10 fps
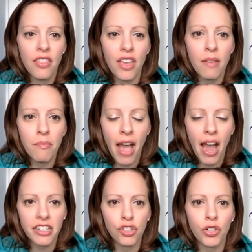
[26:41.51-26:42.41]
the
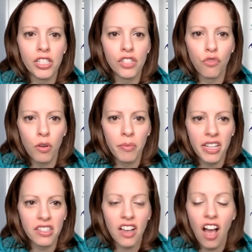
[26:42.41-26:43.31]
impact in transforming
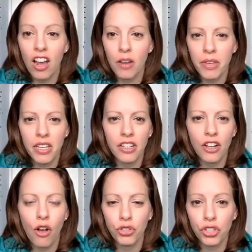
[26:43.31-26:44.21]
its economy and
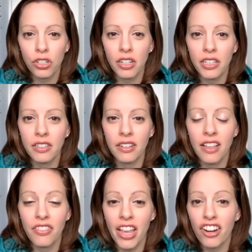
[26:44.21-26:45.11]
culture and
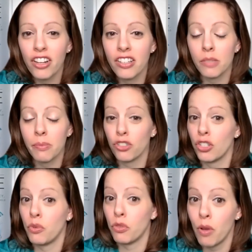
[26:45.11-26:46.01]
the areas,
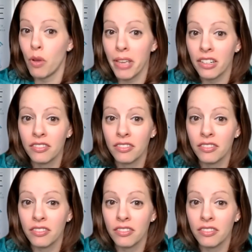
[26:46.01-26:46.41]
especially with women.